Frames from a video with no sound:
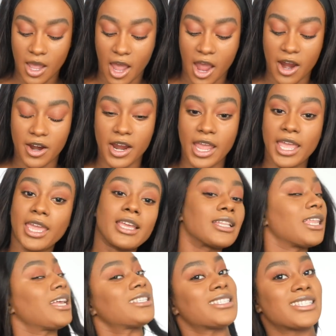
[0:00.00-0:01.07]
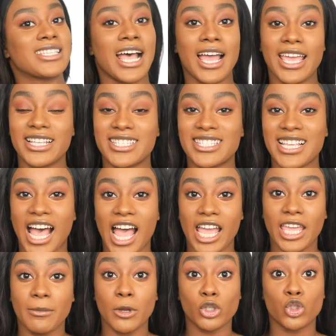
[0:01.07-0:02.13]
Alright, it's
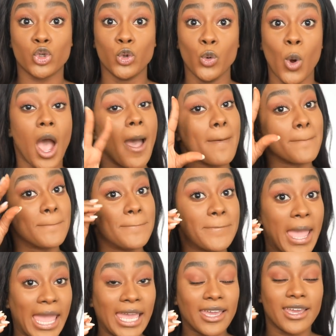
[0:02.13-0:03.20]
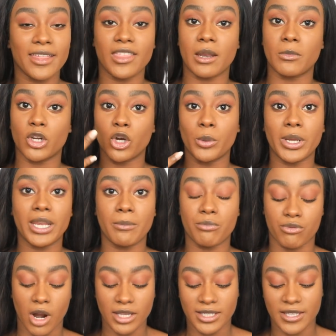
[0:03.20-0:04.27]
time to bake, and then I'm gonna go in and
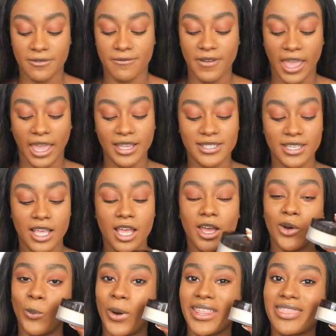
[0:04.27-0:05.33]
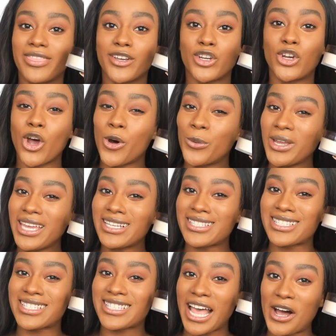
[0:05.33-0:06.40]
bronze the face with the GOAT
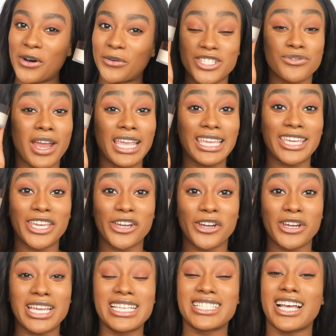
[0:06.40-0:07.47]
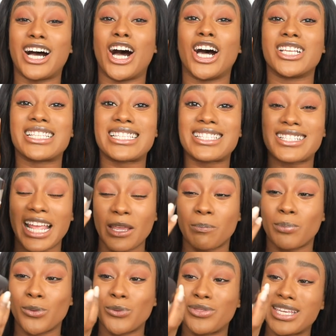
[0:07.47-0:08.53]
itself. This right here is a
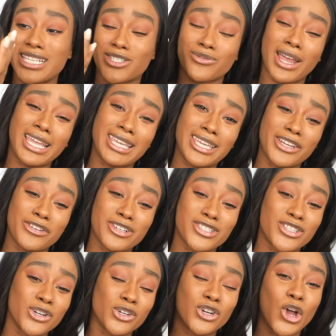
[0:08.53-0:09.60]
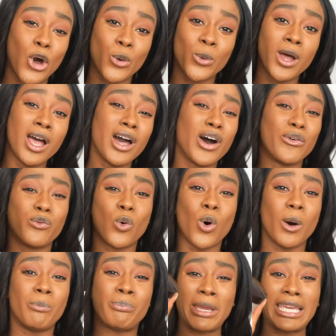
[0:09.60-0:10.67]
staple. This right here is the GOAT of
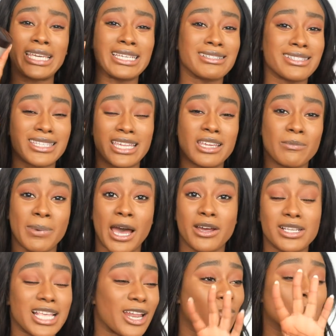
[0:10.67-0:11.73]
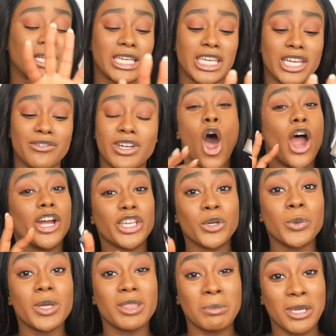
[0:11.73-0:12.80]
all baking setting powders. I don't want to hear.
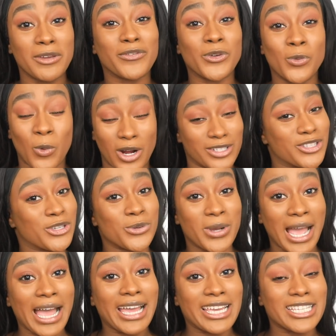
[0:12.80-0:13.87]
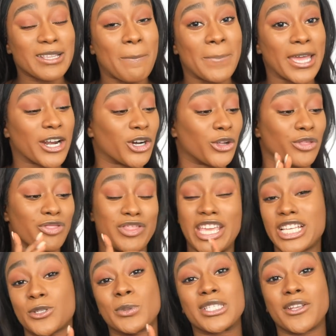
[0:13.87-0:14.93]
Argue with me if you want to, guys, pero
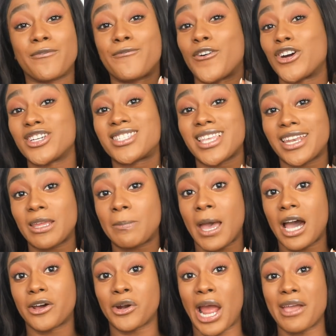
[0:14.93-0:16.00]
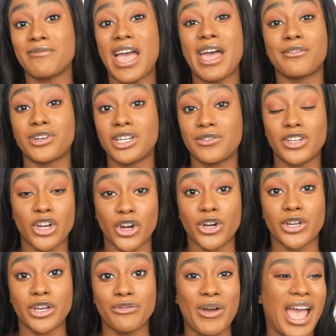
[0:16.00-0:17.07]
this was the first setting powder I've ever even
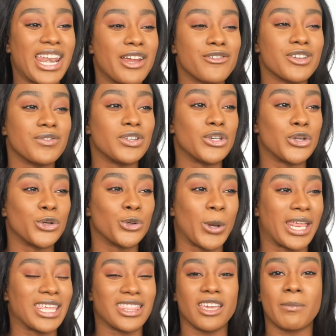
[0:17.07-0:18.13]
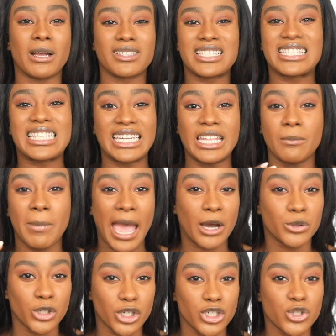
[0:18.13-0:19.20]
heard of. I never even knew anything about setting
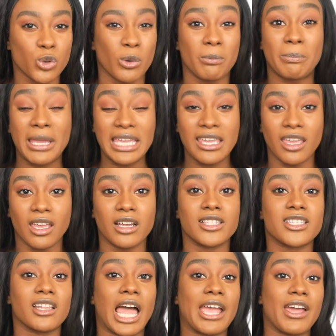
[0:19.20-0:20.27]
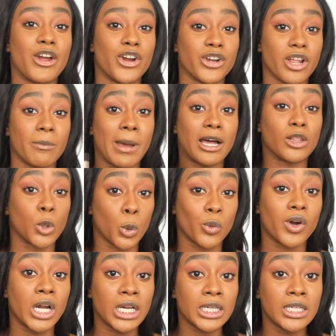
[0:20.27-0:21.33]
powders or baking until I heard about
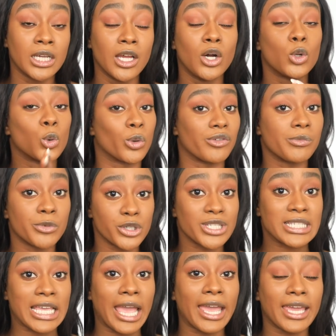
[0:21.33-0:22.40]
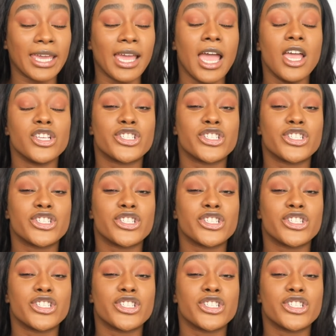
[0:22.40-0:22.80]
Laura Mercier.